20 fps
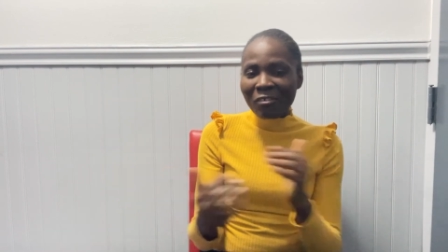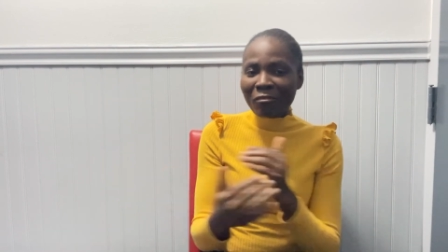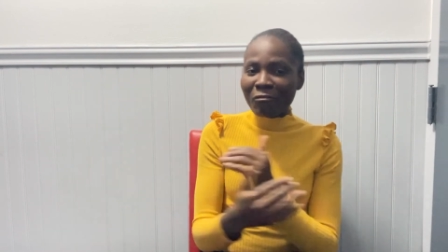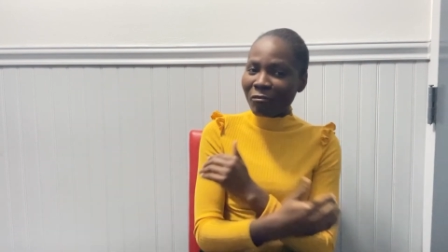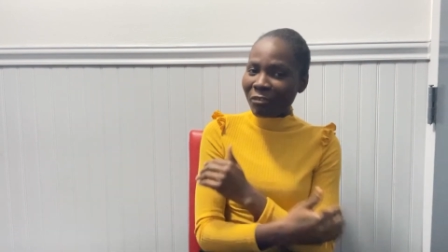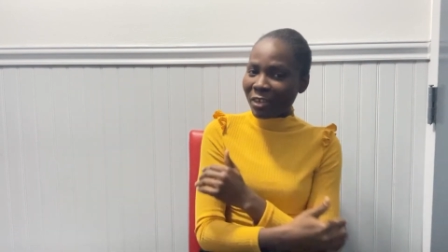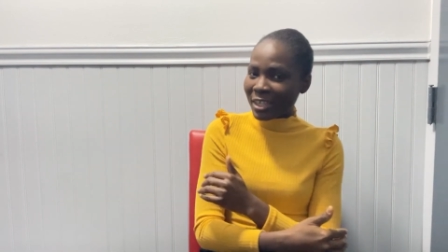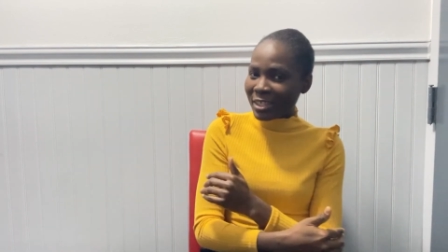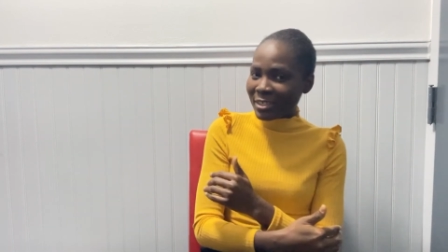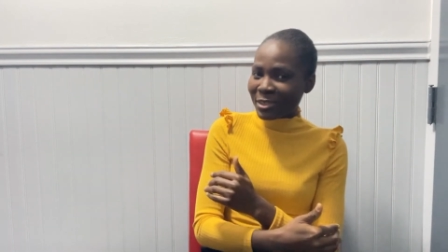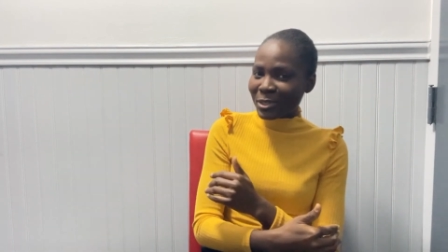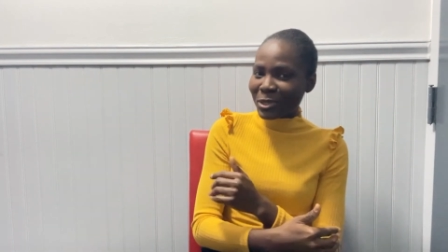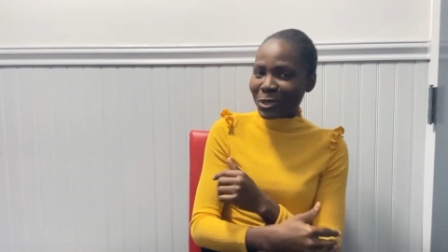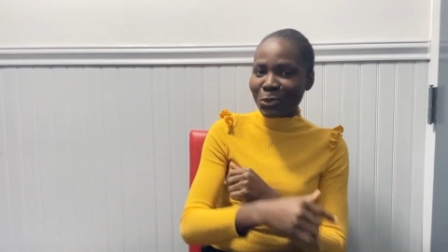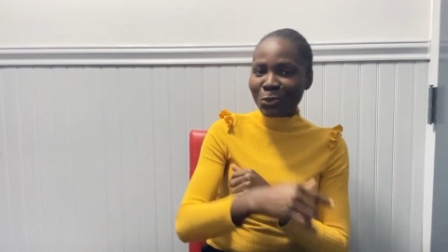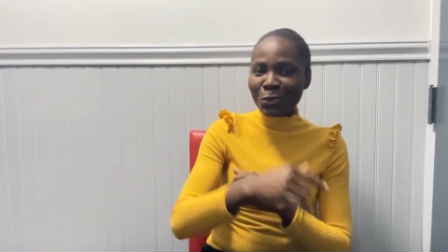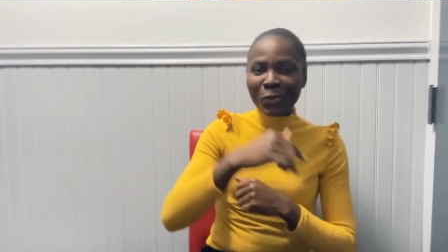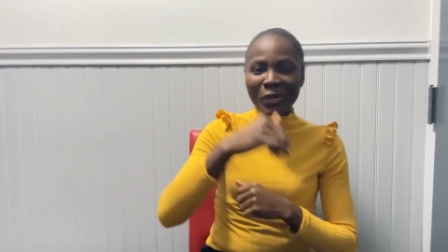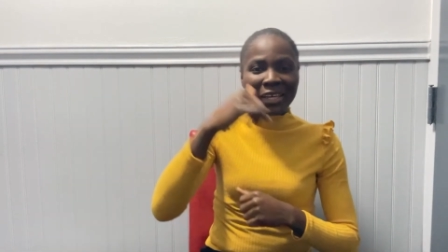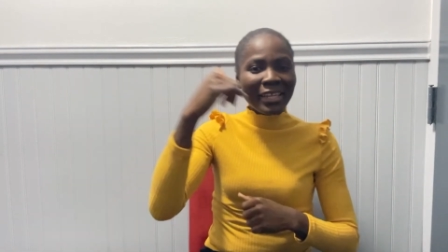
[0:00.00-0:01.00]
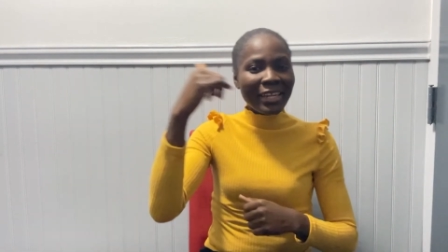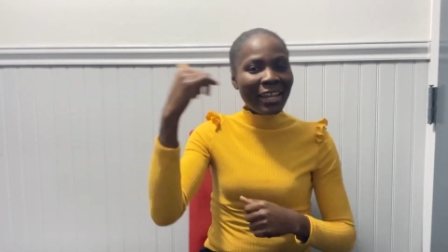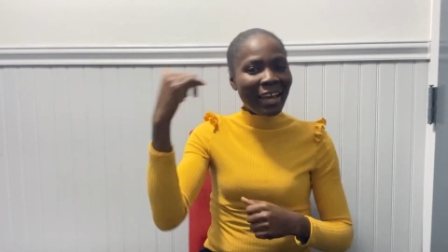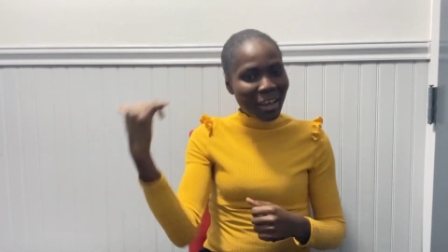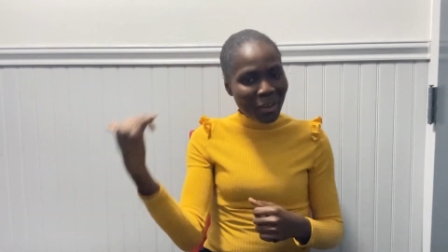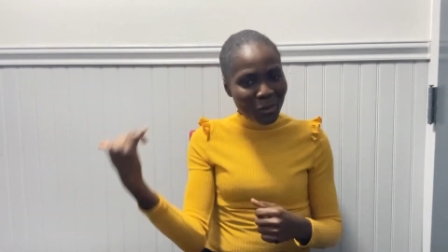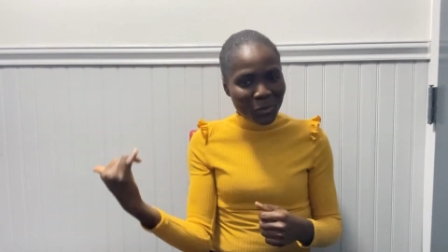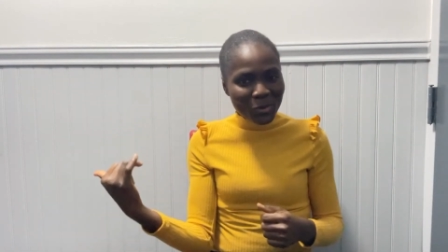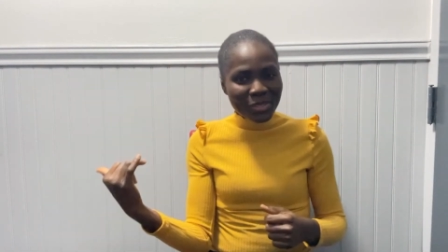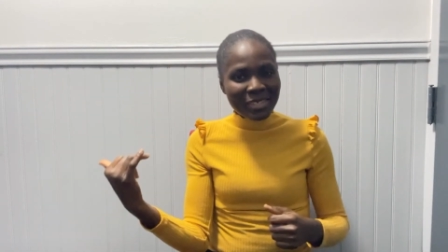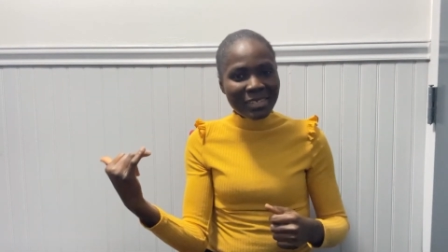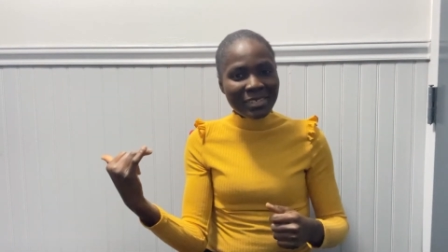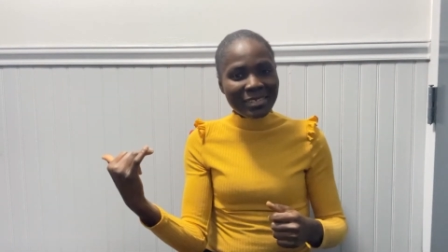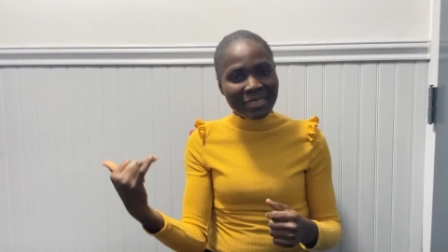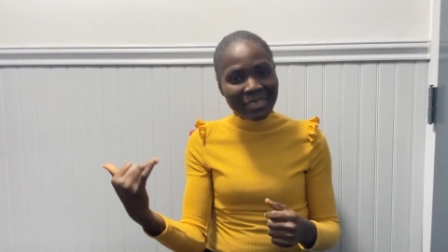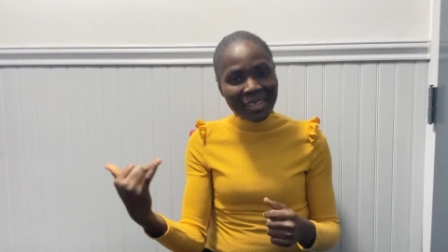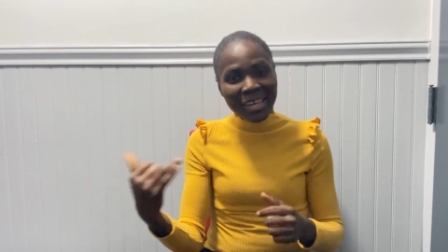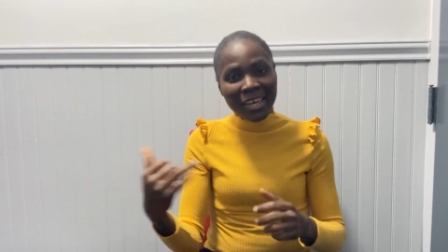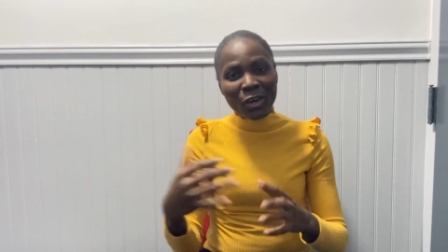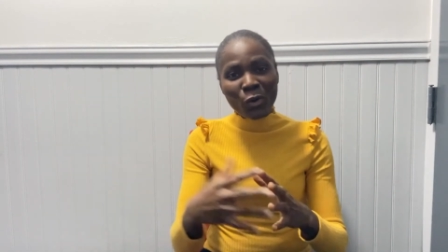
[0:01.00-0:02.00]
versus when I was a
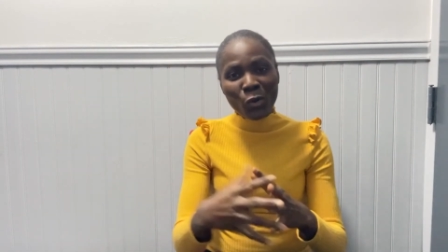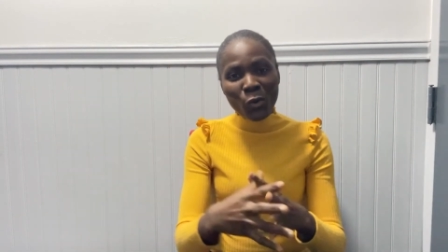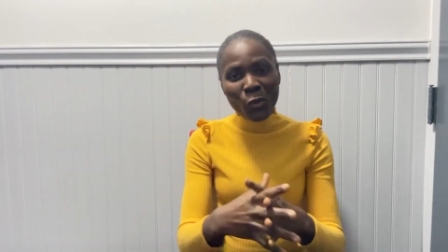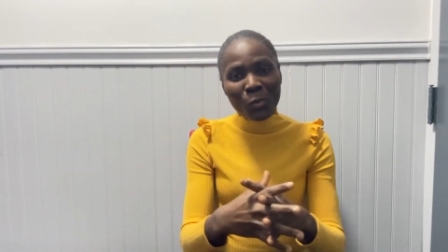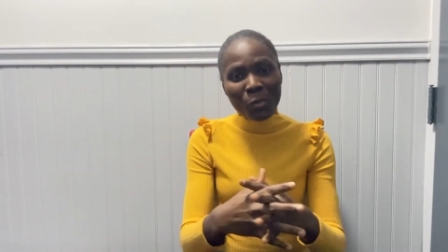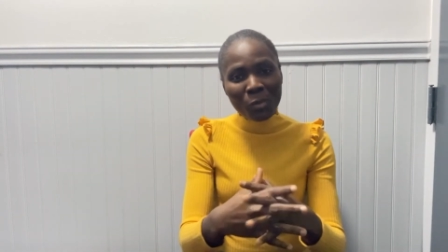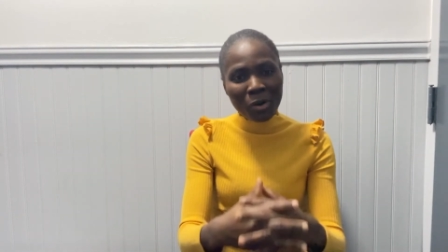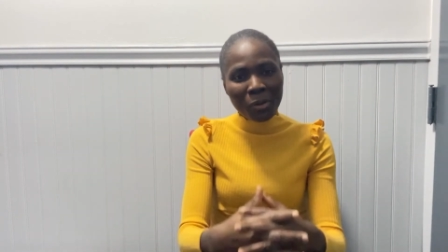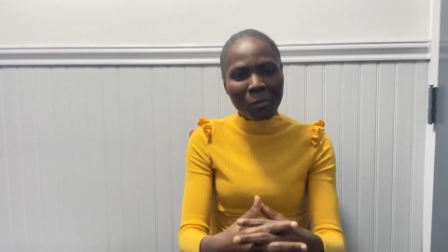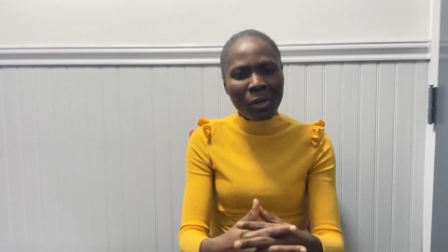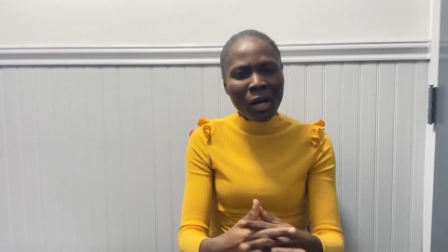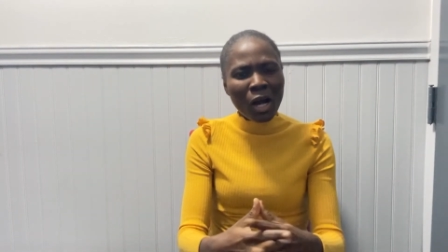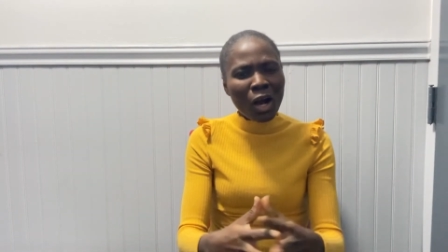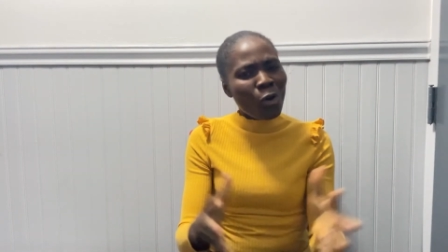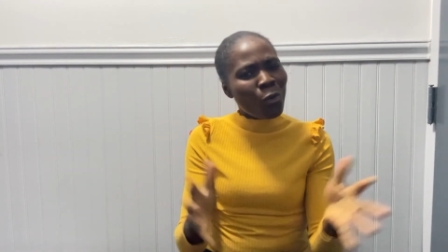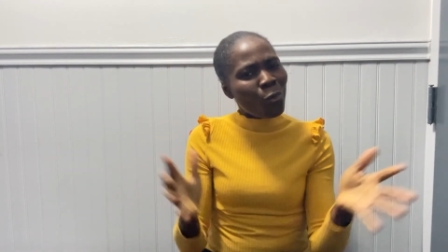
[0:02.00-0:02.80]
stay-home at mom.